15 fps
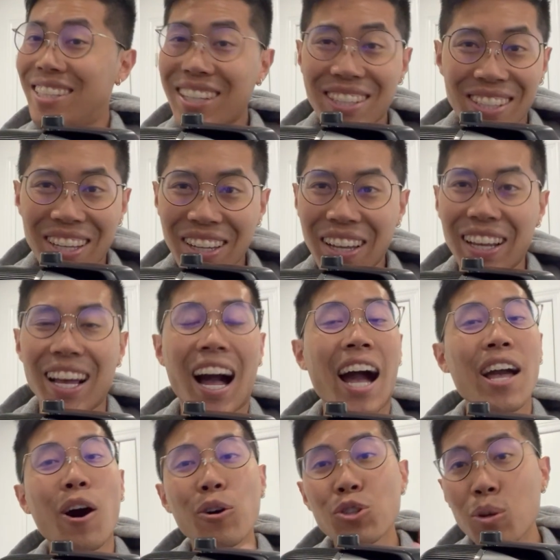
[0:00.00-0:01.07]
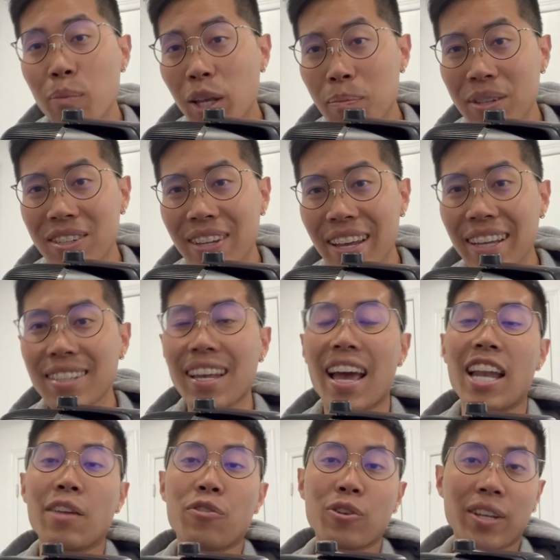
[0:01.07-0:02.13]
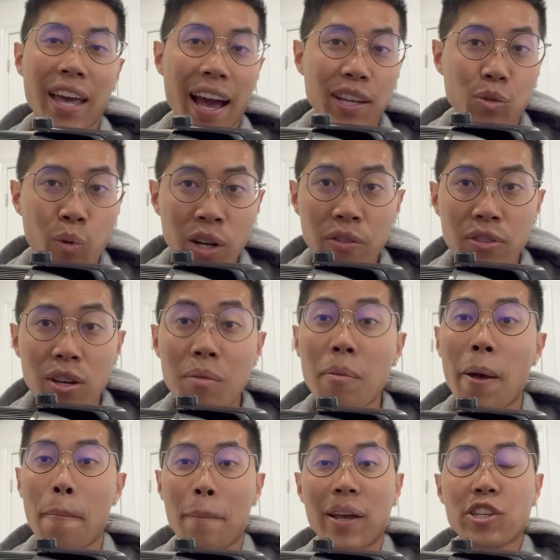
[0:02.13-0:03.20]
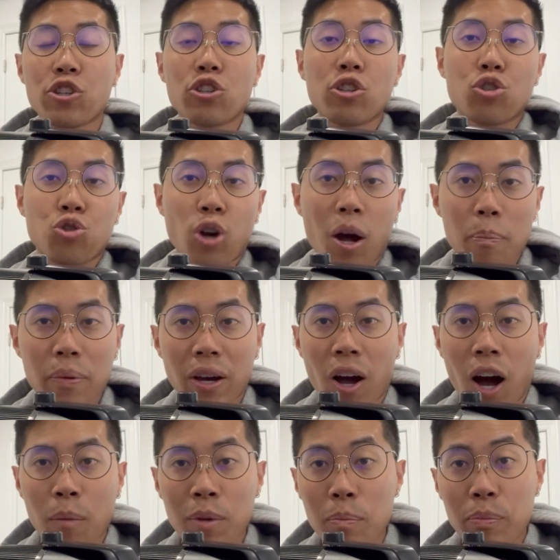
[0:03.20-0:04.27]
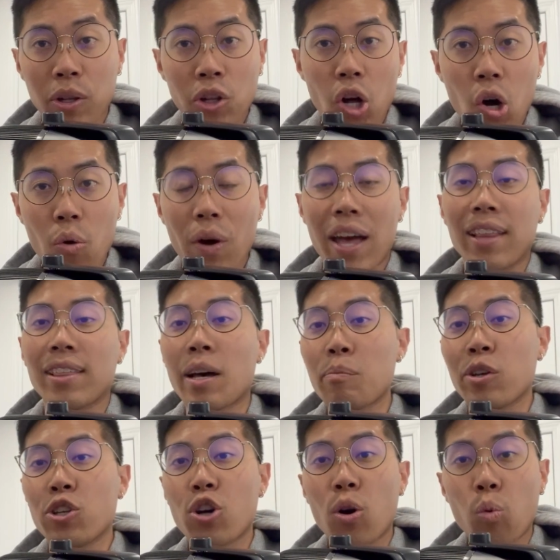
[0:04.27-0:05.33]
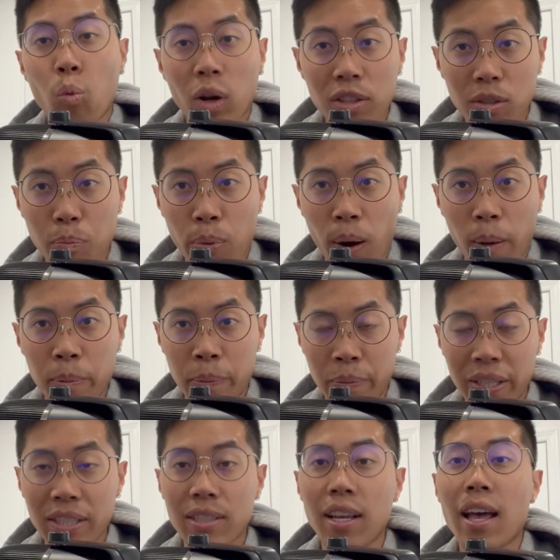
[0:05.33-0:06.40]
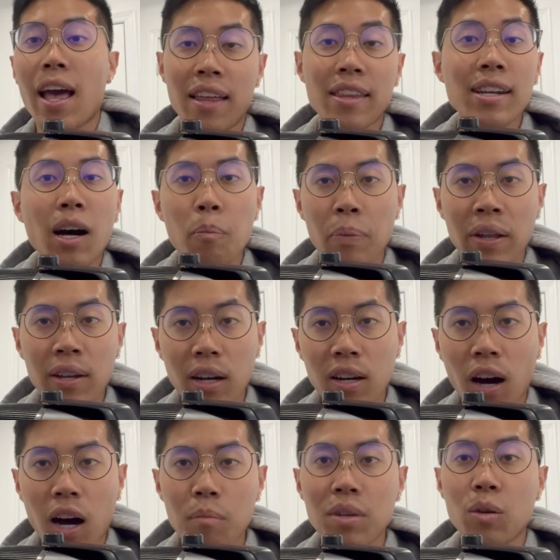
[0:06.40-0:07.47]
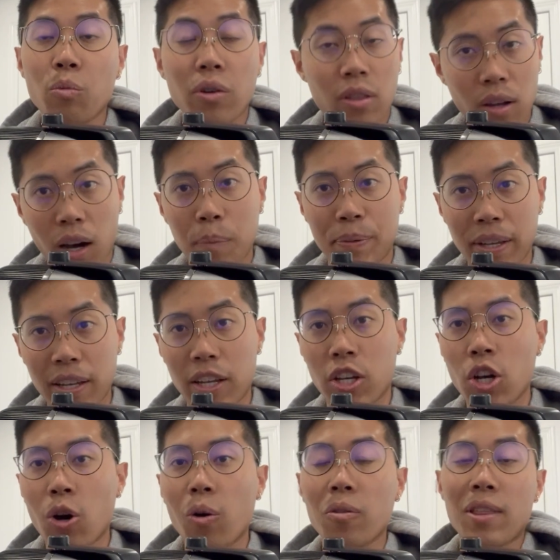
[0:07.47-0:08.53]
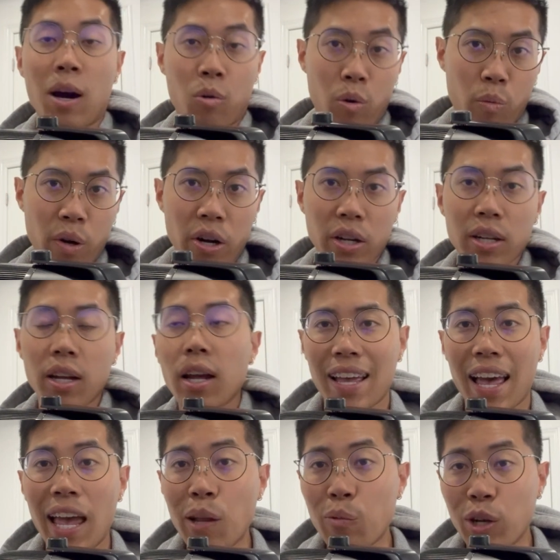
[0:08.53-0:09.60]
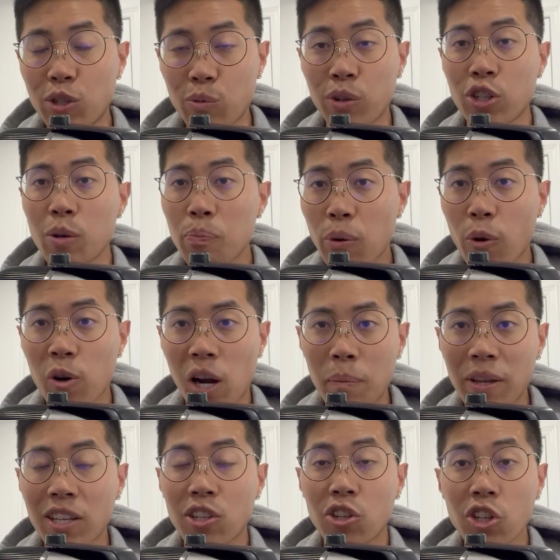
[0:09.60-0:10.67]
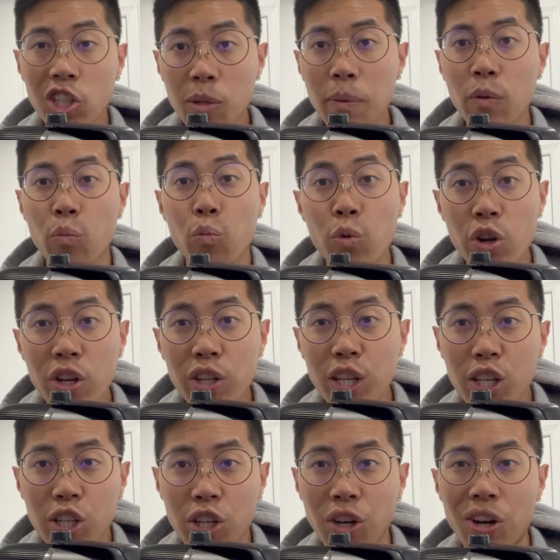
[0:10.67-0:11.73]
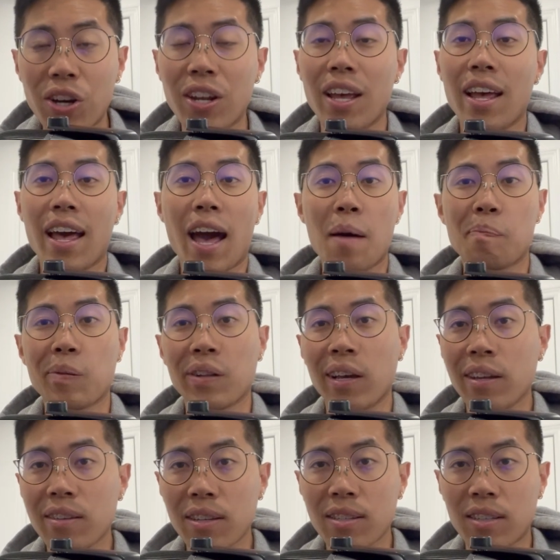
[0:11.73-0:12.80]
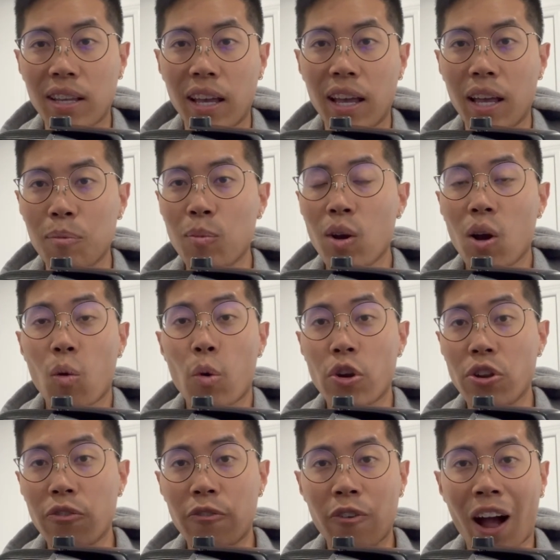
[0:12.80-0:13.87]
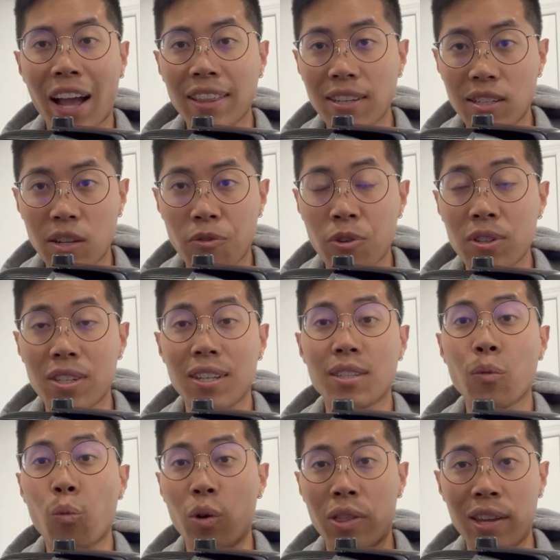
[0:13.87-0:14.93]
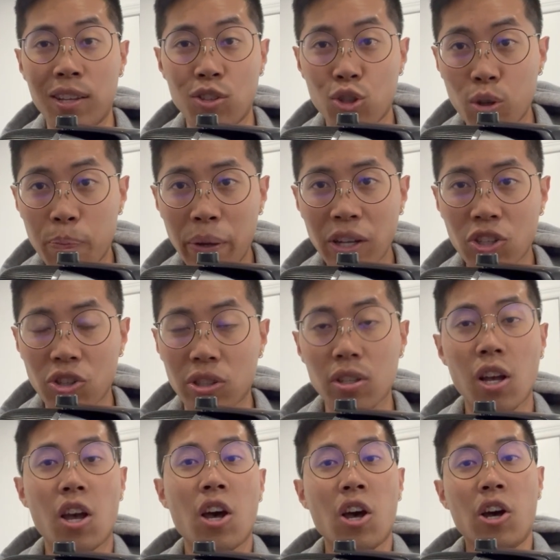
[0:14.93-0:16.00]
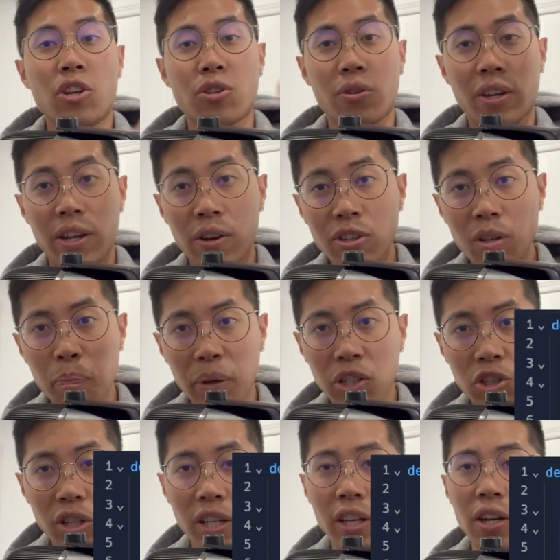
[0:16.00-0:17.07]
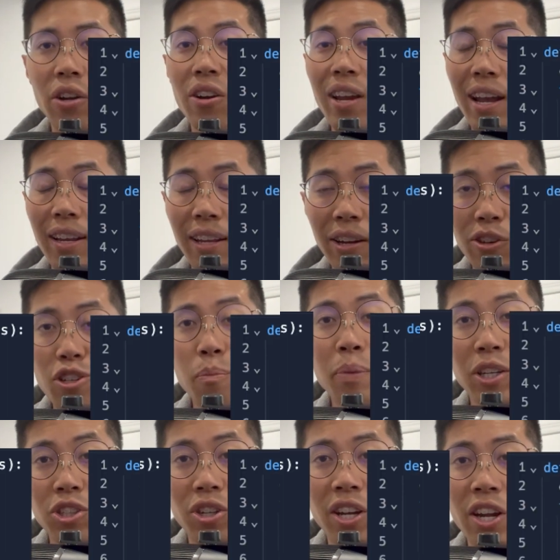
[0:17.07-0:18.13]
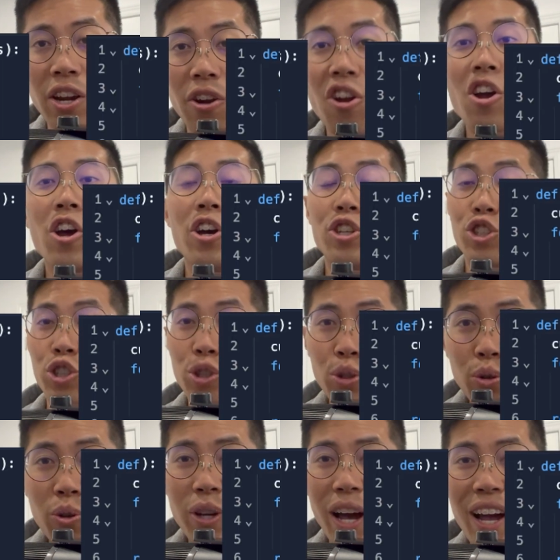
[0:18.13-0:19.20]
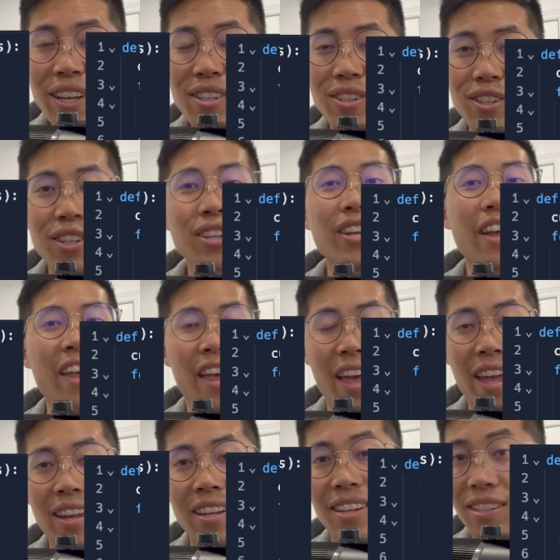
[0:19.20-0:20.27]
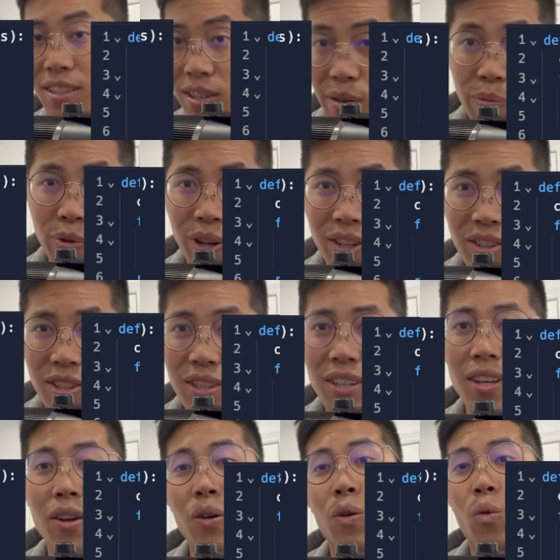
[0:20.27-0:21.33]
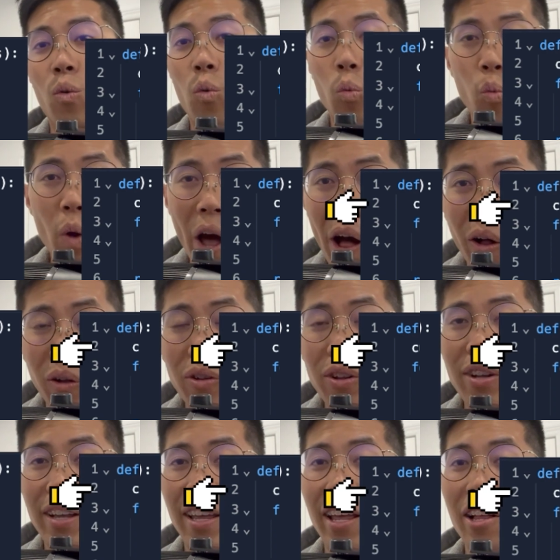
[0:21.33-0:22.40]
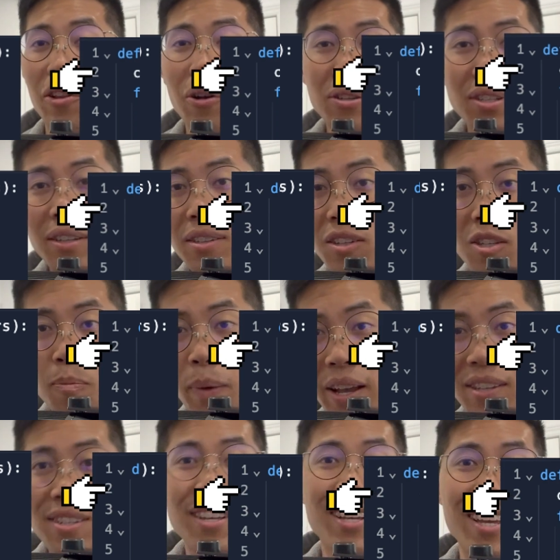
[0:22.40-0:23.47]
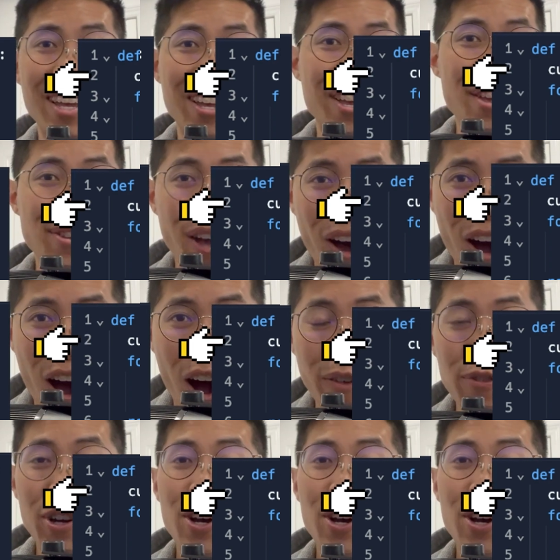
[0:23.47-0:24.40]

Just kidding, I also make mistakes and if you catch one of them, make sure to drop a comment below and let me know what the problem is. And then I'll pin a comment with the updated code that will work. Anyways, when you're programming, you need to be really good at playing this game where you find the differences within two pictures. So here's a picture here and here's a picture here. Do you guys see any difference? Well, it looks like the spacing is off.